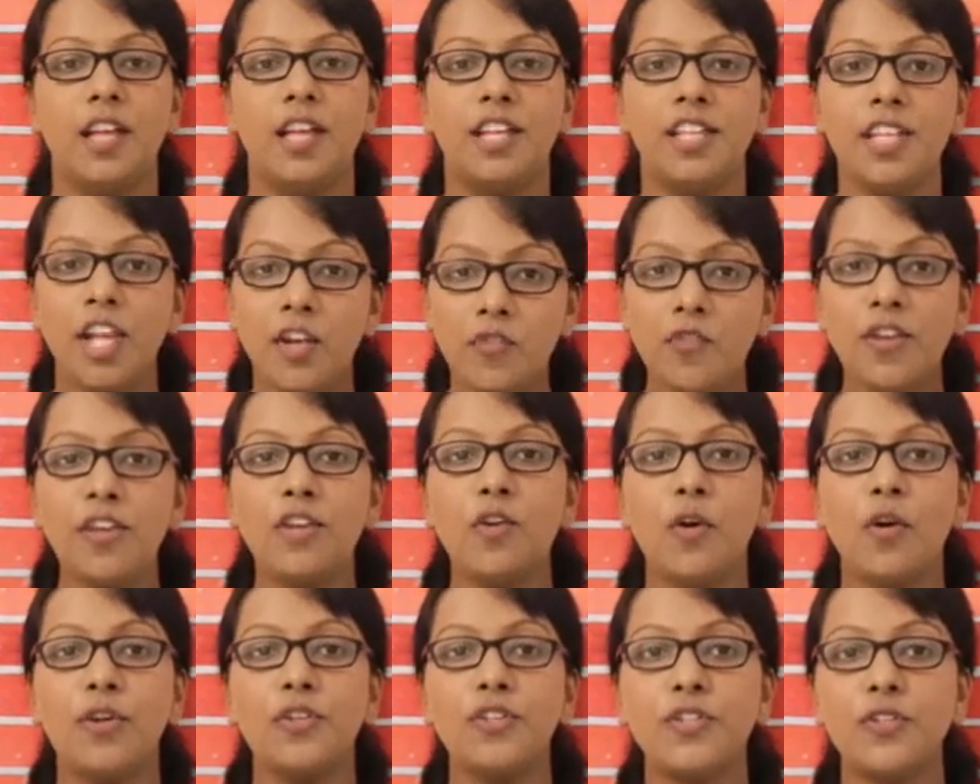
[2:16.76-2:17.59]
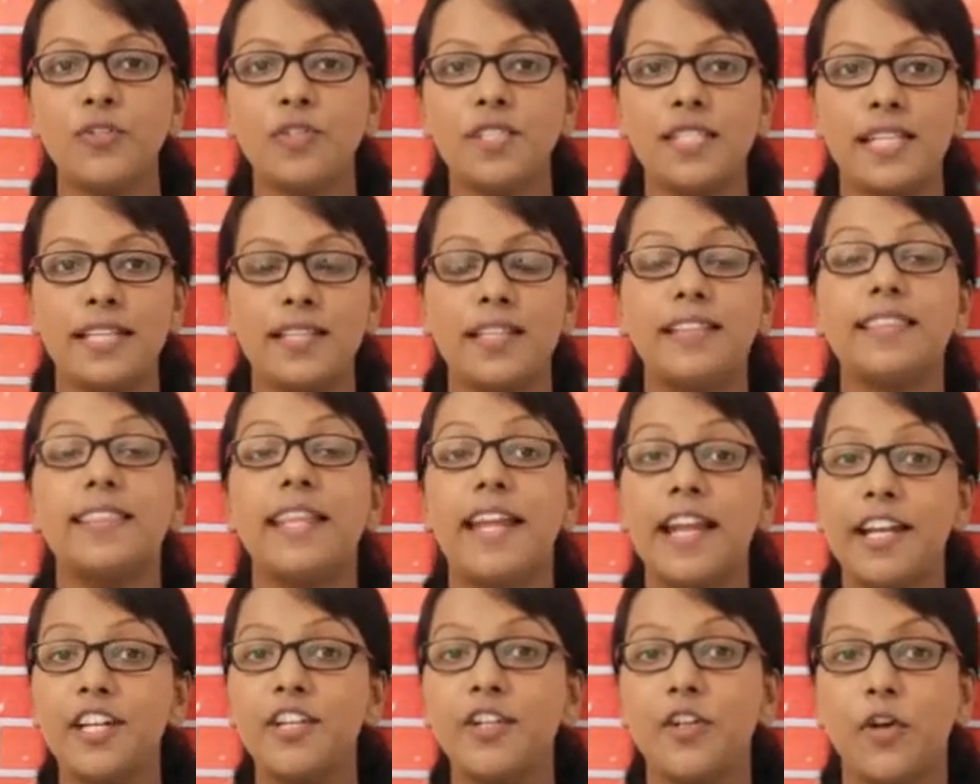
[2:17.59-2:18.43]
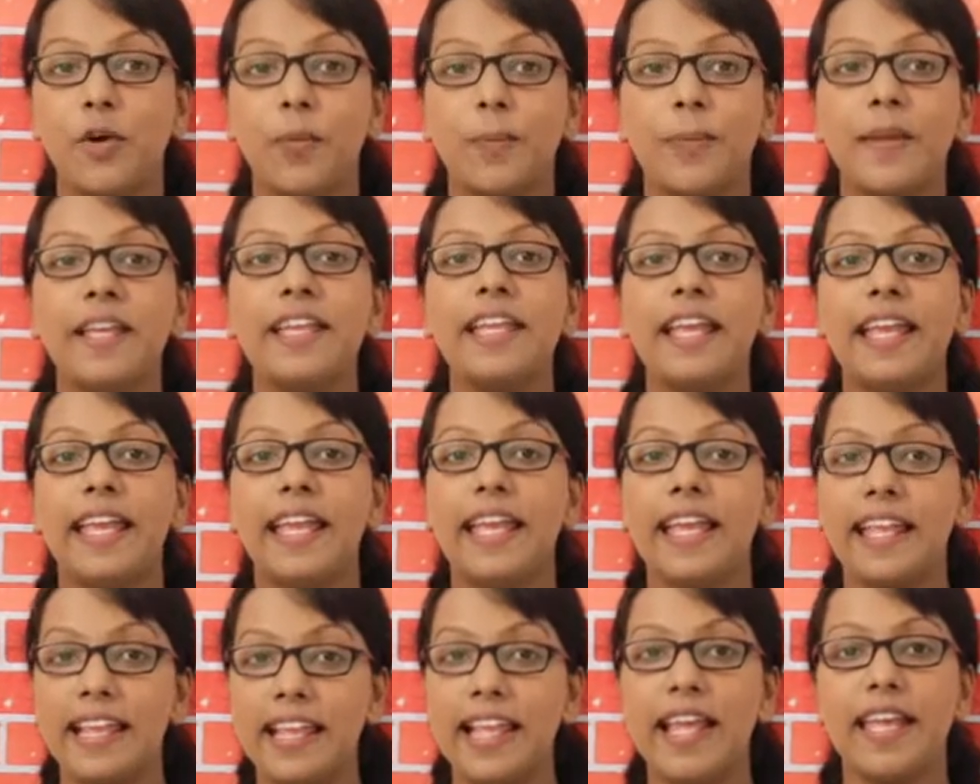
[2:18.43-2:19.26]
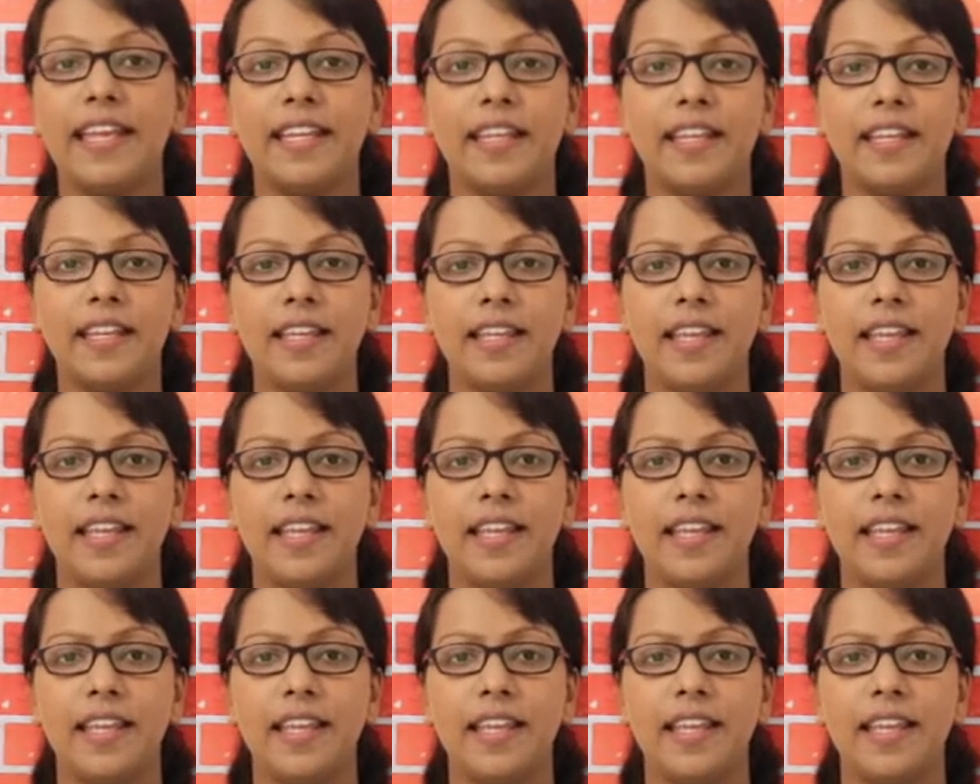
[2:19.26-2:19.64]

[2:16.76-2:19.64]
Now we are going to see the third topic, a line.